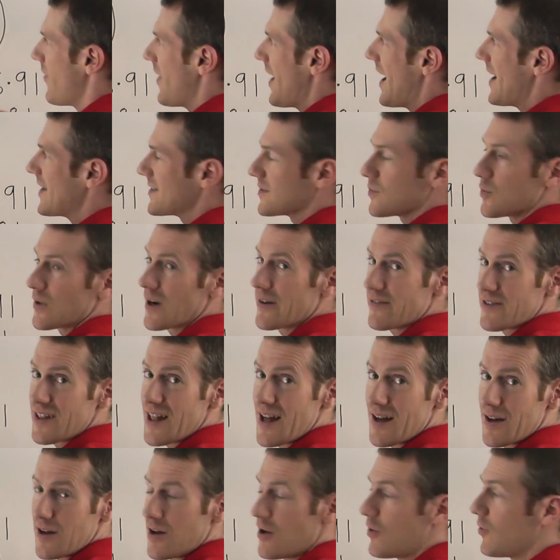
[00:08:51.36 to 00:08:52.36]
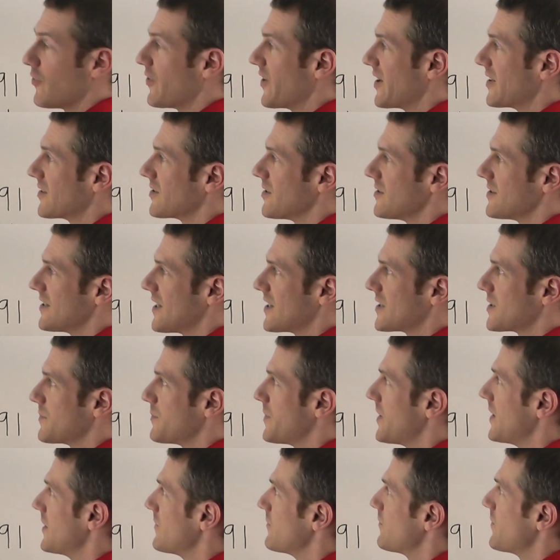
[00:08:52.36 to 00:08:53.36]
that, whatever that whole thing turns out to
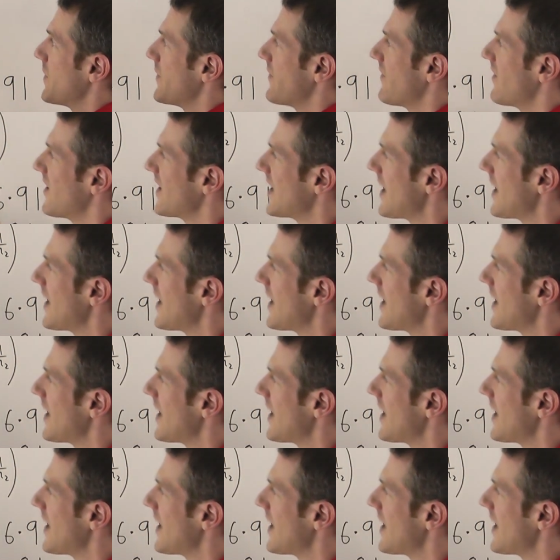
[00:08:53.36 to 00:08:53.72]
be. Be very